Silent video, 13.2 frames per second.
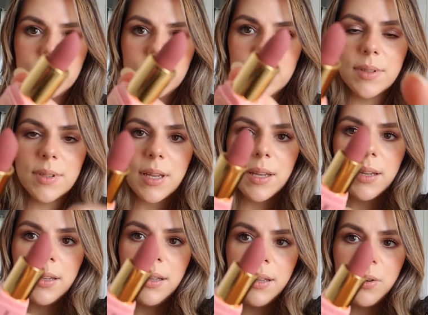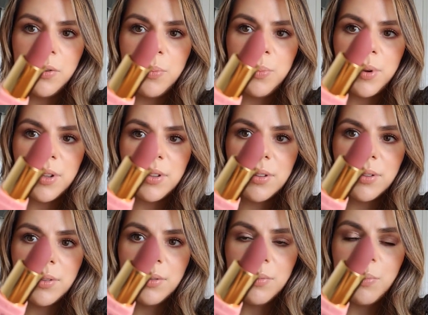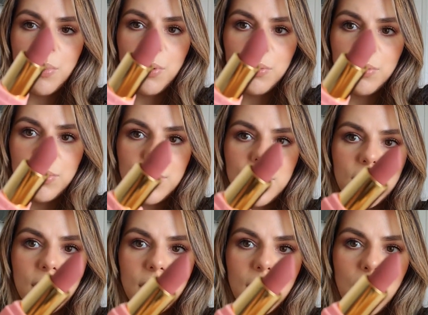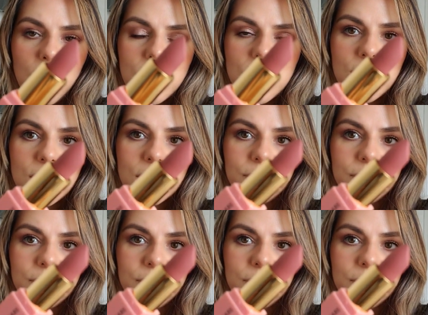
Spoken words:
it's like a little bit bolder than a gloss.